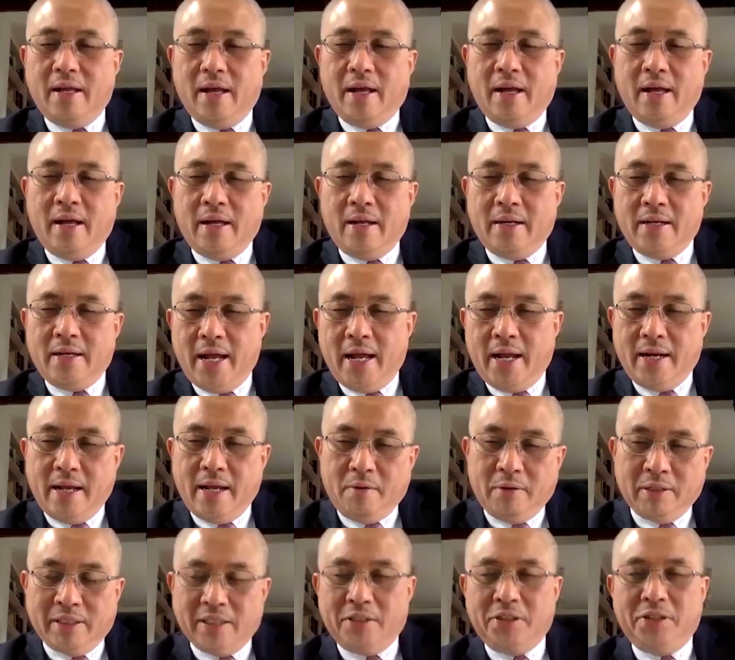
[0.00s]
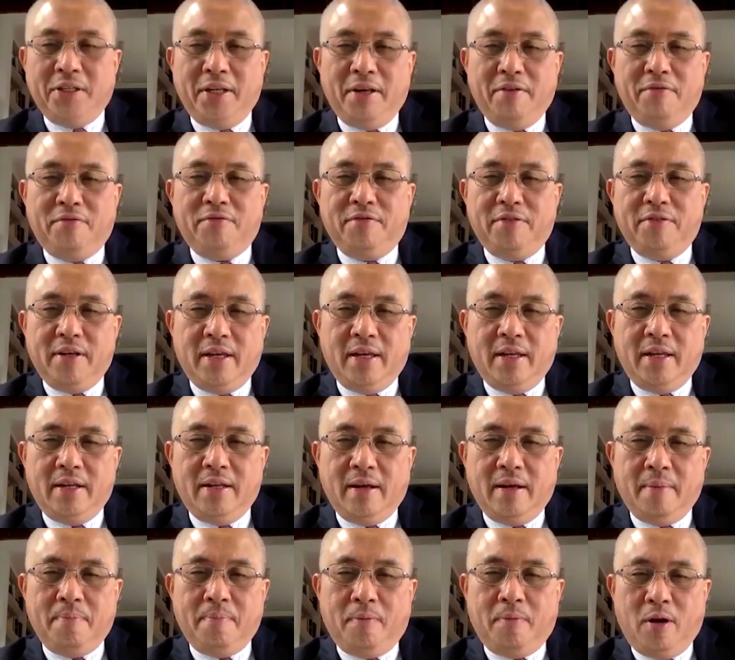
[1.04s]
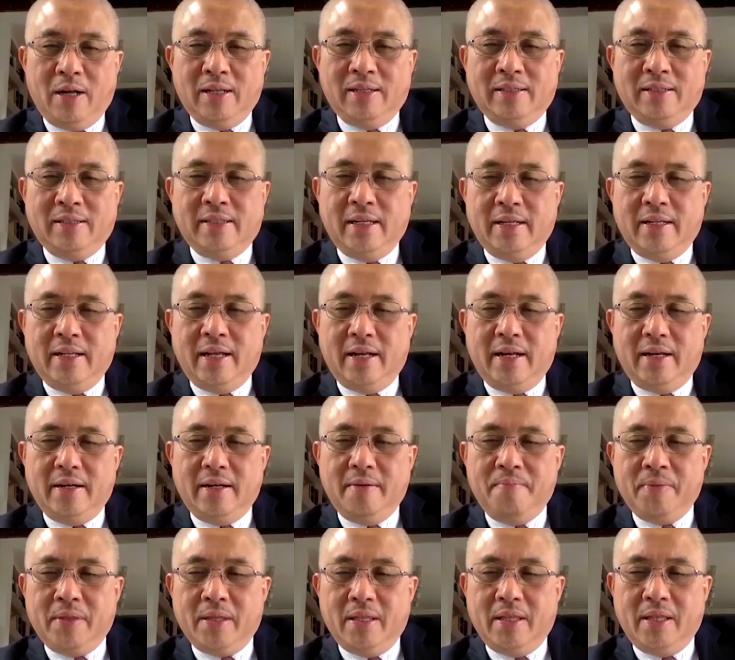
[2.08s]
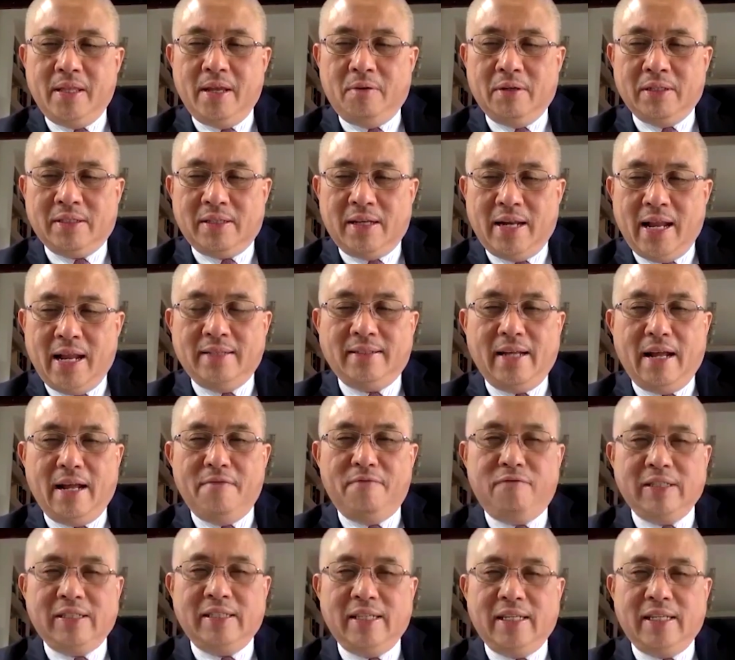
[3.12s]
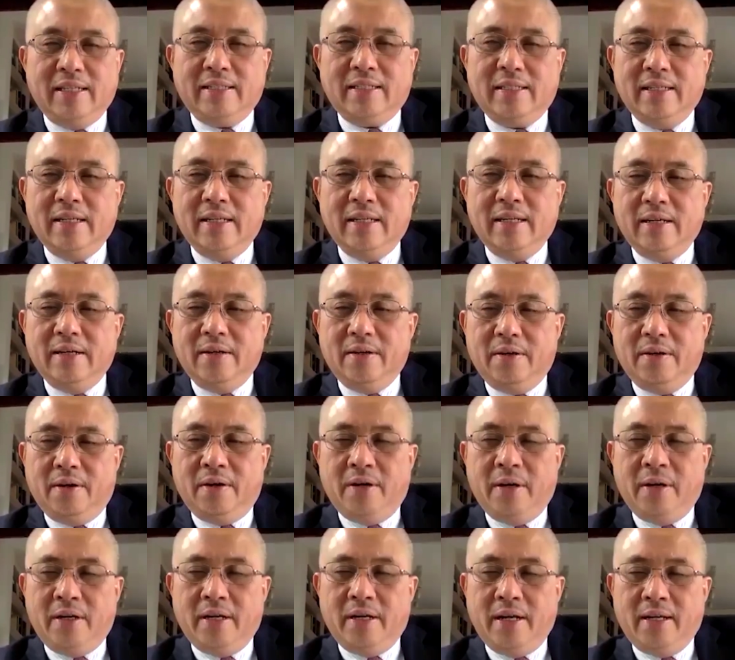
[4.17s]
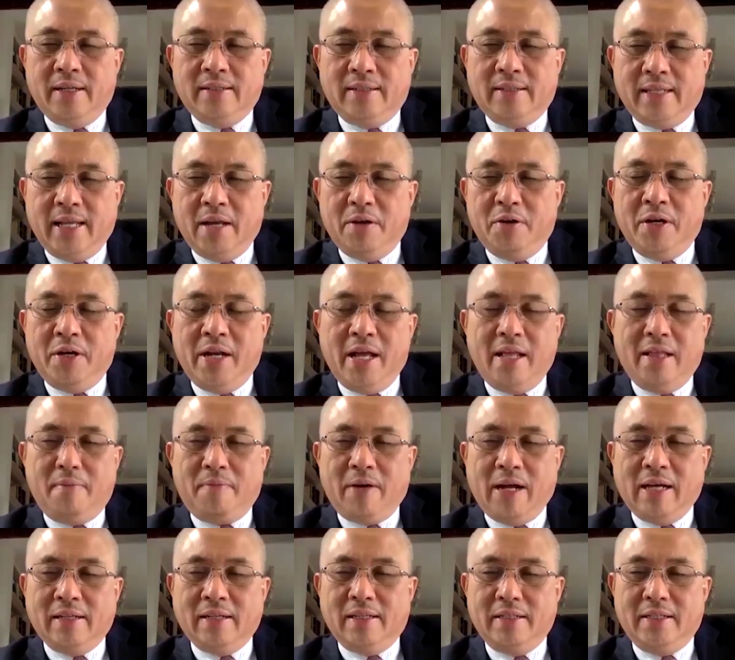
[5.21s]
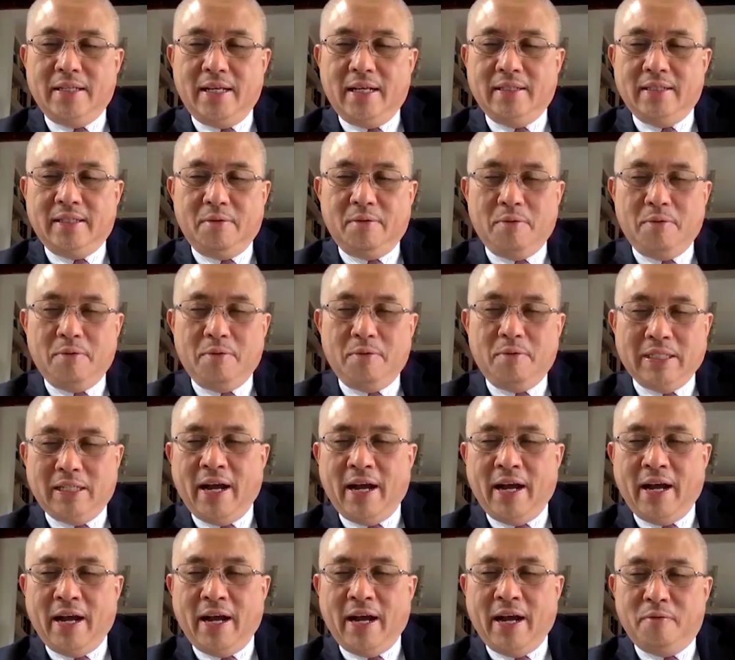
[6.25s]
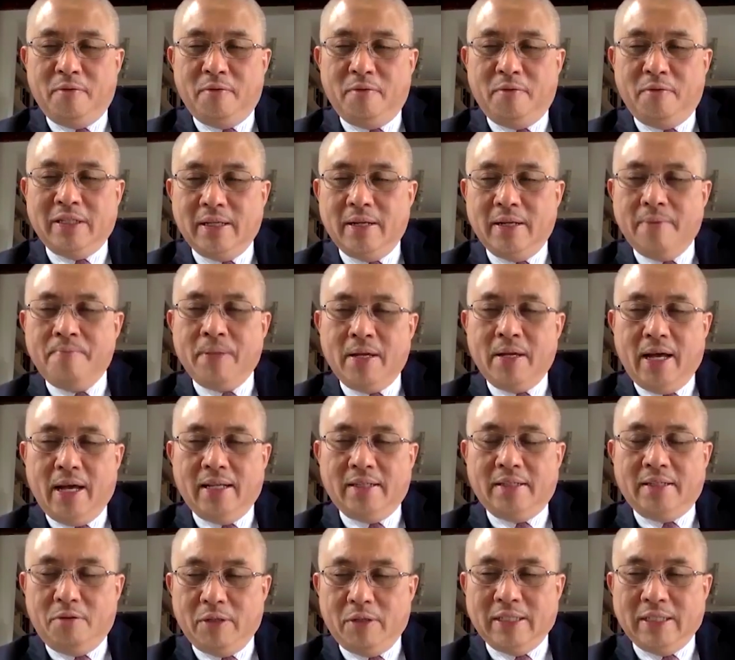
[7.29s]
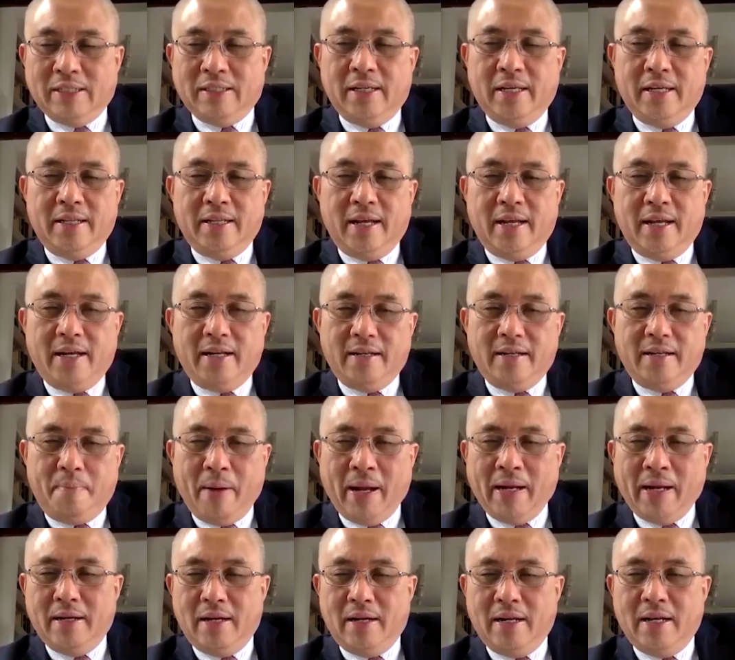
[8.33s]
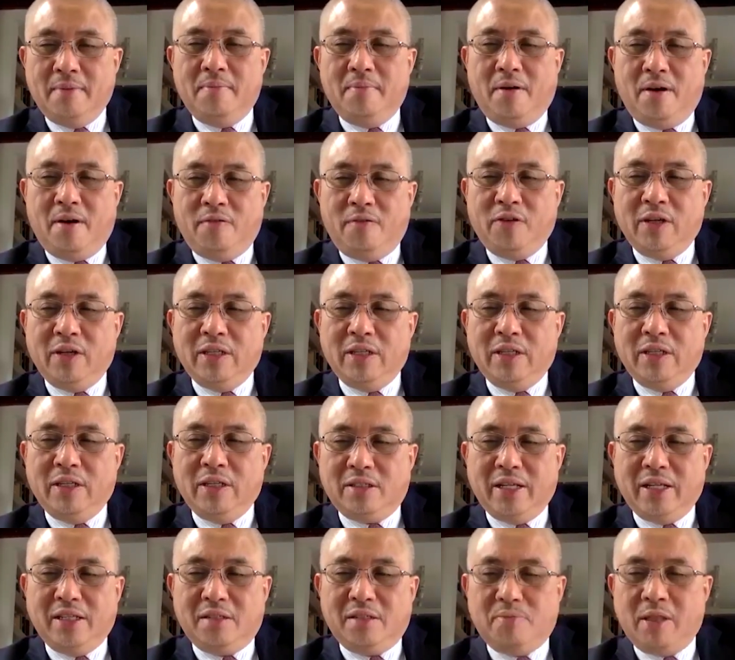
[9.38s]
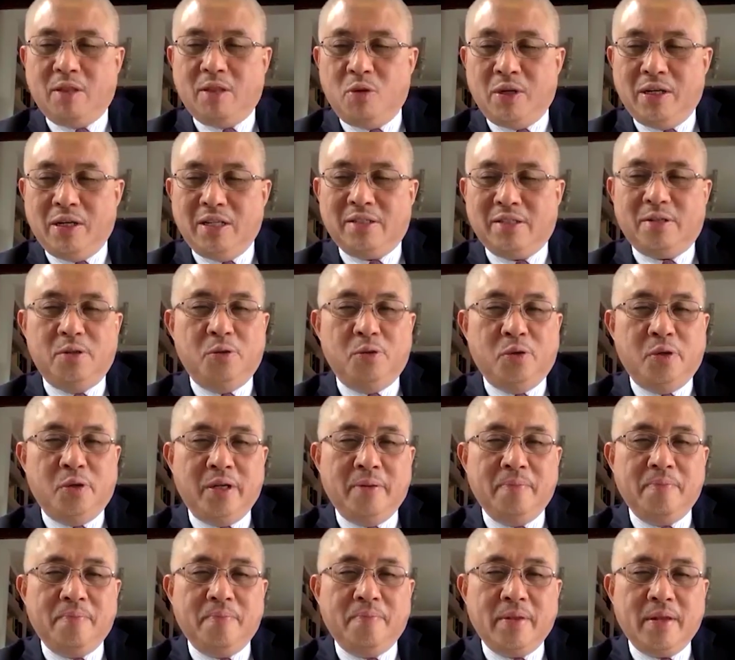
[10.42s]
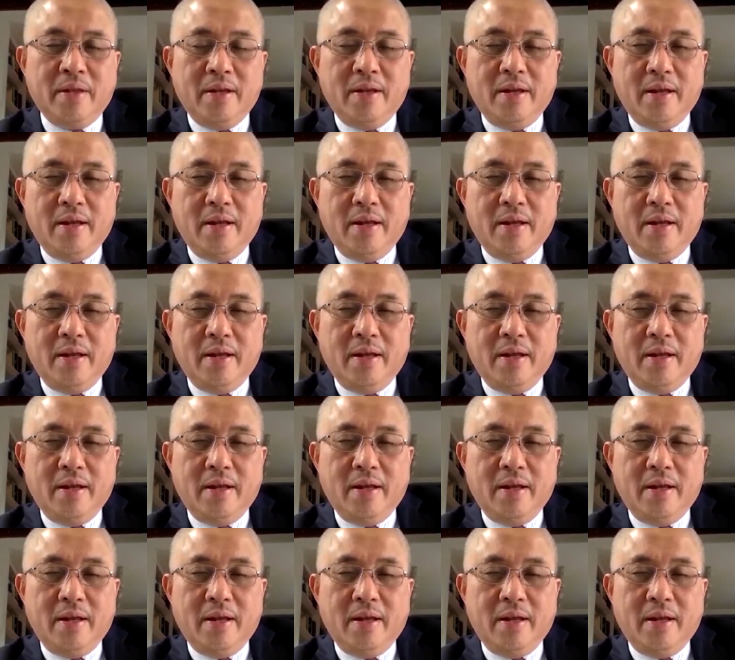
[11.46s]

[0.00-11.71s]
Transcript: Then there was a shift in policy that there was less emphasis on state-owned enterprise and GLC, which is fine, which is, as you will see, that the pendulum often swings between these two.